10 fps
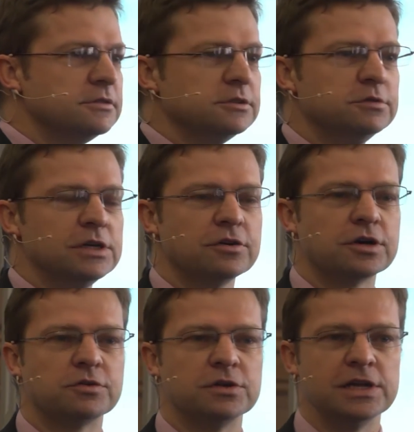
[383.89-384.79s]
if we
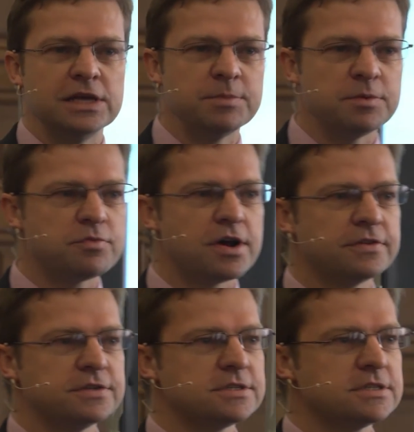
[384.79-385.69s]
look at Lehman
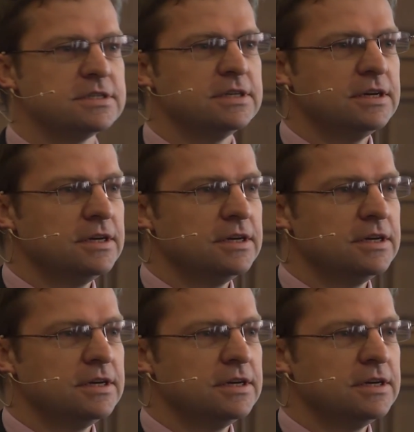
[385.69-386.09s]
Brothers,